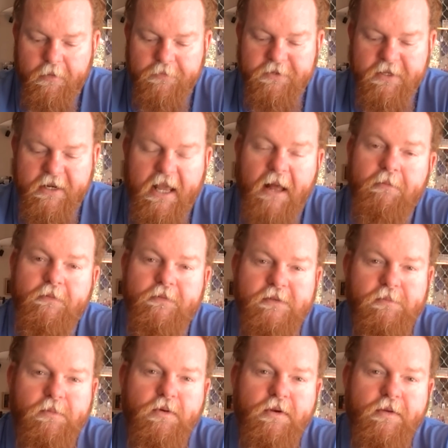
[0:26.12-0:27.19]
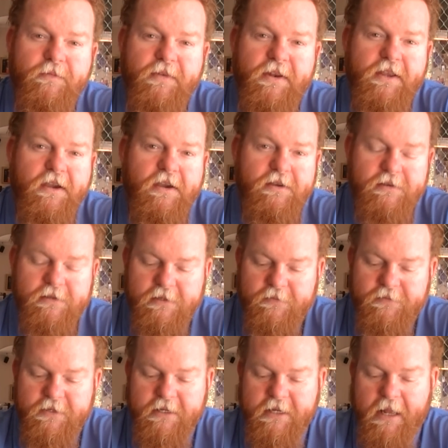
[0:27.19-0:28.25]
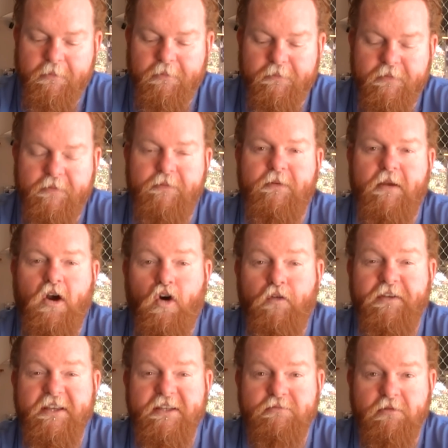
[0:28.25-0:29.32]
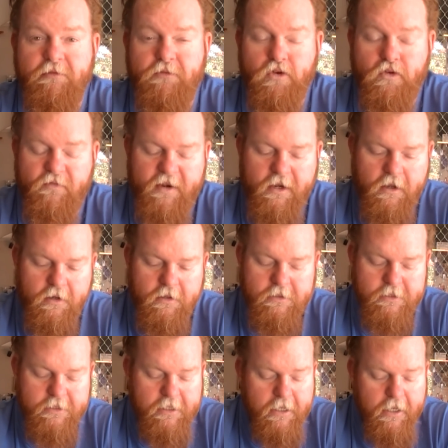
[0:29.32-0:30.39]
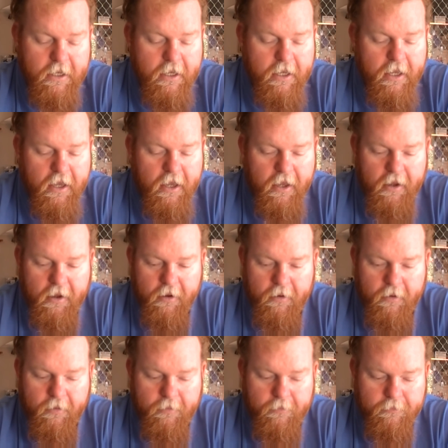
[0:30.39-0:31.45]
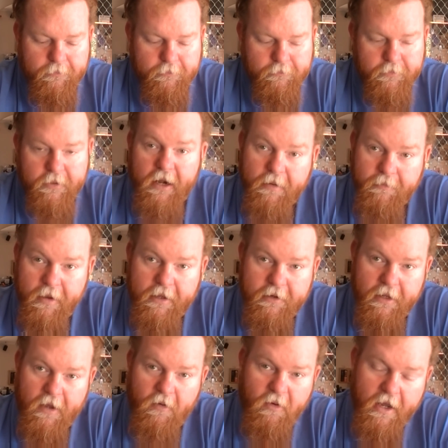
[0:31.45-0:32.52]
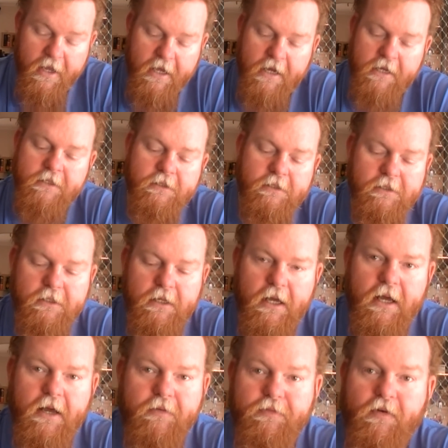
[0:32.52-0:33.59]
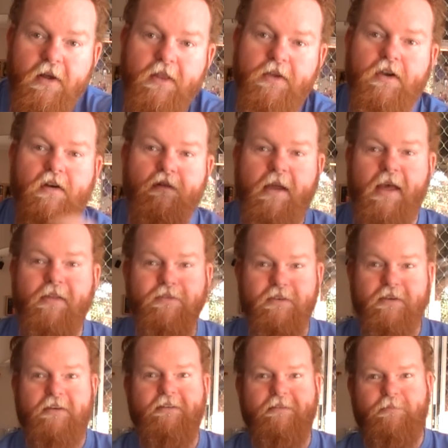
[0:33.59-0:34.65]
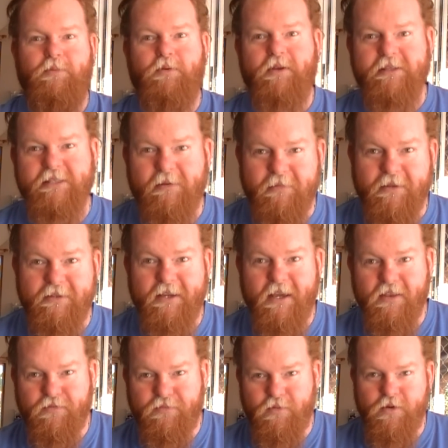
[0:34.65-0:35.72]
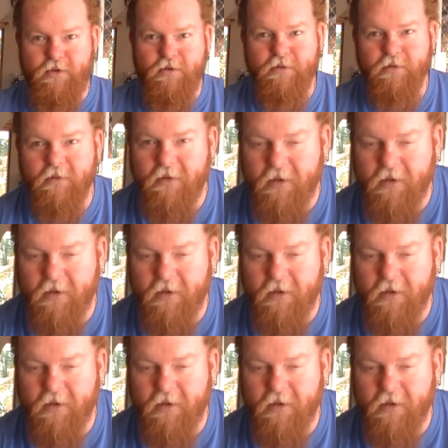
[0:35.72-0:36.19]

I've seen a couple of his brewing videos and I've seen a couple of his review videos. G'day mate, how are ya? Finally got around to putting something together for you.